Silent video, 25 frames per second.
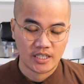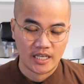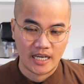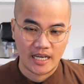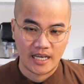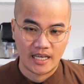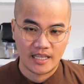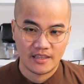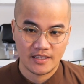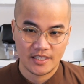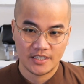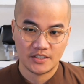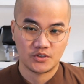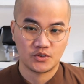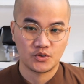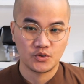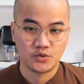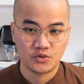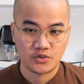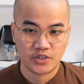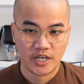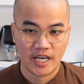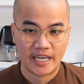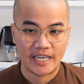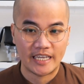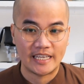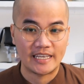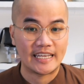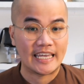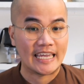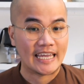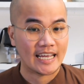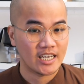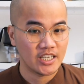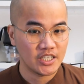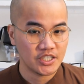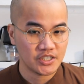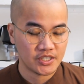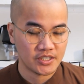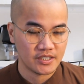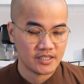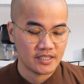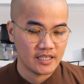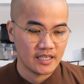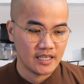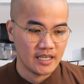this sutra in English,